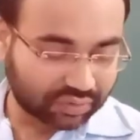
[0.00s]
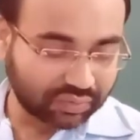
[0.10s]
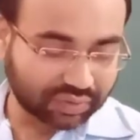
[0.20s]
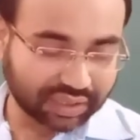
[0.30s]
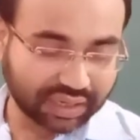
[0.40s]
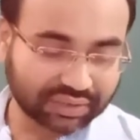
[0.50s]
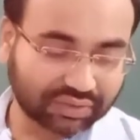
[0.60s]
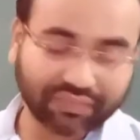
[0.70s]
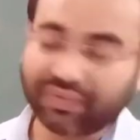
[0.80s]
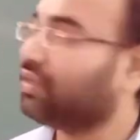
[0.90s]
two sides
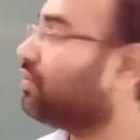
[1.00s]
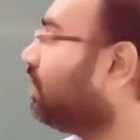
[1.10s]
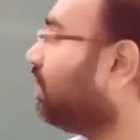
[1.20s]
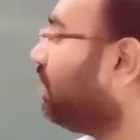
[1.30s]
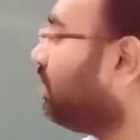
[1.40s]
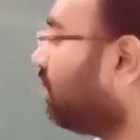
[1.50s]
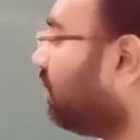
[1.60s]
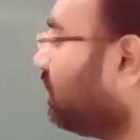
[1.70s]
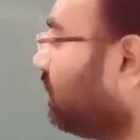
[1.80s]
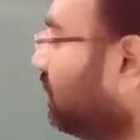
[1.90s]
of equal length
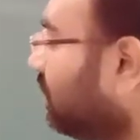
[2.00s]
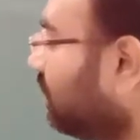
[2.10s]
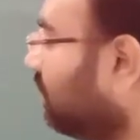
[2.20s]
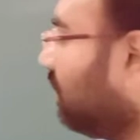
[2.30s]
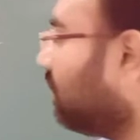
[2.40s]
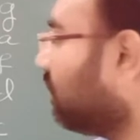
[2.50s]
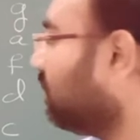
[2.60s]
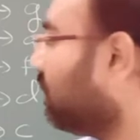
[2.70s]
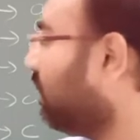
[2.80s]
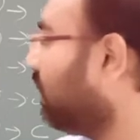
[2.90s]
as it
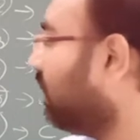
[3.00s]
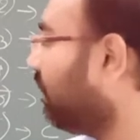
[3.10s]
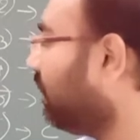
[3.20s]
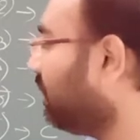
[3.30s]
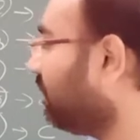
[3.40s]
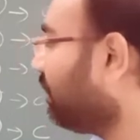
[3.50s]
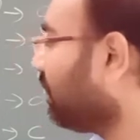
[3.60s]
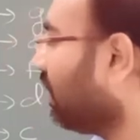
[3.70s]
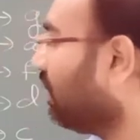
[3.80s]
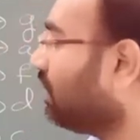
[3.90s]
was being given.
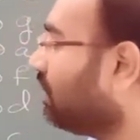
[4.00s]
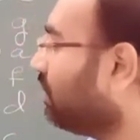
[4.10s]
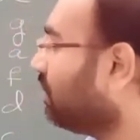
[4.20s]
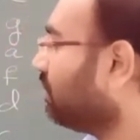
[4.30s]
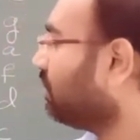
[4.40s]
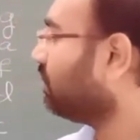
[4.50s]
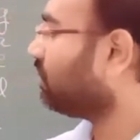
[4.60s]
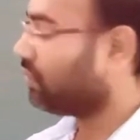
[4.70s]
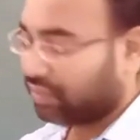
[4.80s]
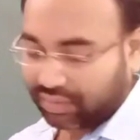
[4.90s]

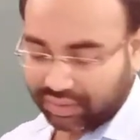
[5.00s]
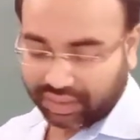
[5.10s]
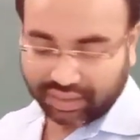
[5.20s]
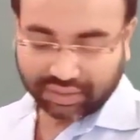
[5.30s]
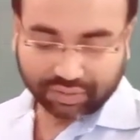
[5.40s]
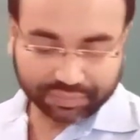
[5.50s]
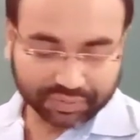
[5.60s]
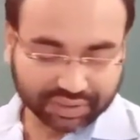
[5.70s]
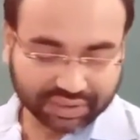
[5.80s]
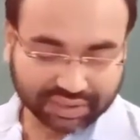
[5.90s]
So there the
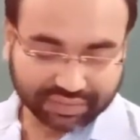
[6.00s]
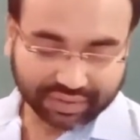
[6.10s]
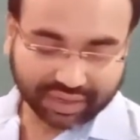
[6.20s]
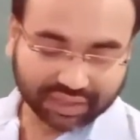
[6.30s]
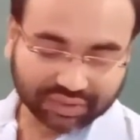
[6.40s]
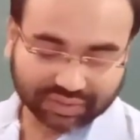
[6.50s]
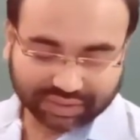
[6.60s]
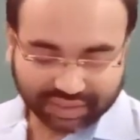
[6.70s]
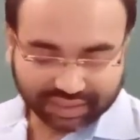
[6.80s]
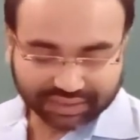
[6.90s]
option is given
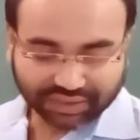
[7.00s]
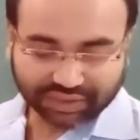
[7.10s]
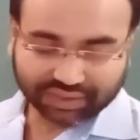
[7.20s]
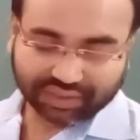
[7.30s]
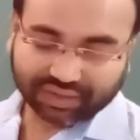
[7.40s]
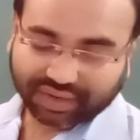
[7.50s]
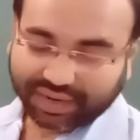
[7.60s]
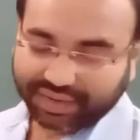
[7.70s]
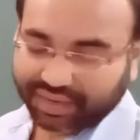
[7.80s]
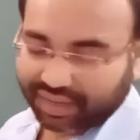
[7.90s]
isosceles right